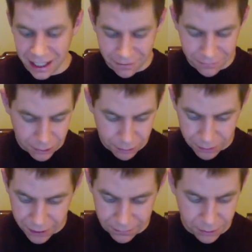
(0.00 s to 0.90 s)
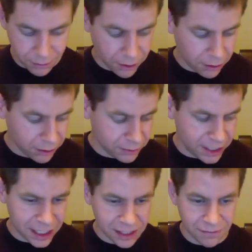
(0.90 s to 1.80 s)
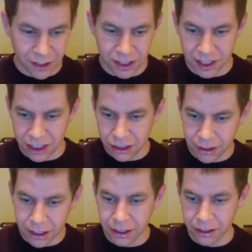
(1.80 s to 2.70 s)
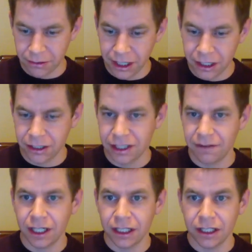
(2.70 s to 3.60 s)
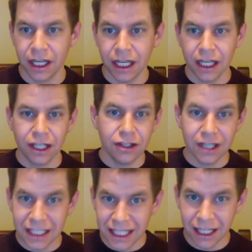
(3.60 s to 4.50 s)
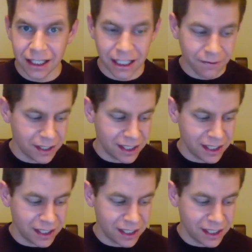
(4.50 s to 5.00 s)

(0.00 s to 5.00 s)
And if you hold this versus a 200 or 300 or 700, you can tell the difference.